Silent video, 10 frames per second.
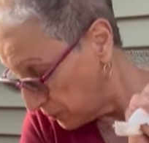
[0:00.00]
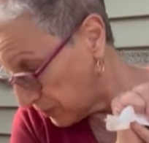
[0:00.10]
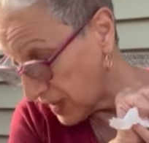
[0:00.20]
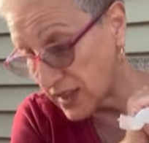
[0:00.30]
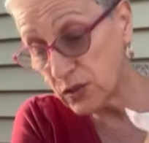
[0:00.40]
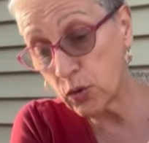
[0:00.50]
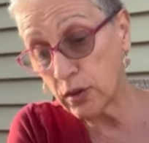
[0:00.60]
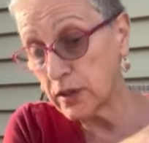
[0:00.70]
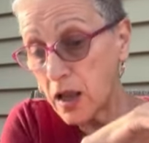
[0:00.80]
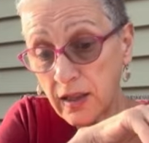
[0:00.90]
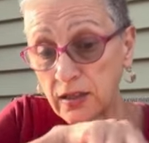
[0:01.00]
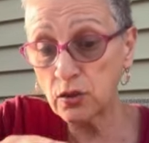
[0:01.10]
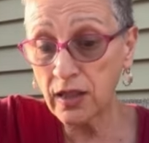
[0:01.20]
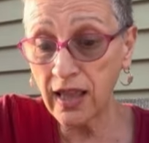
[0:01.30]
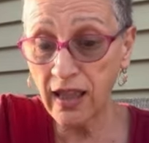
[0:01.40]
That's all. Now that's
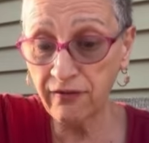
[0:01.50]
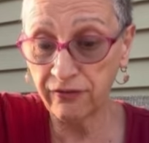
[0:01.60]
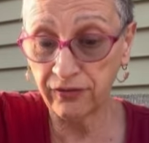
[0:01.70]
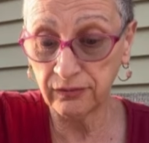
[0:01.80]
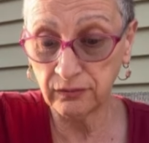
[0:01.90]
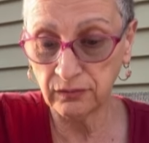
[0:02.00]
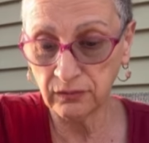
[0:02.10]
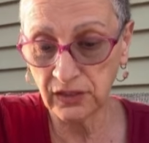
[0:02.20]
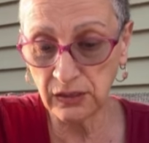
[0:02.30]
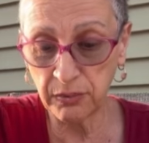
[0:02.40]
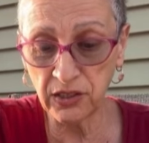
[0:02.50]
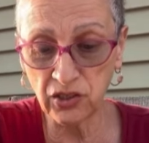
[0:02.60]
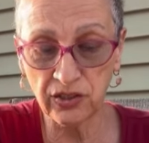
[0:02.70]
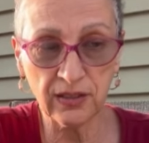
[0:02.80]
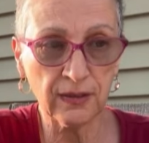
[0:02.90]
all I have. It's
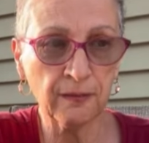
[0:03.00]
peaches.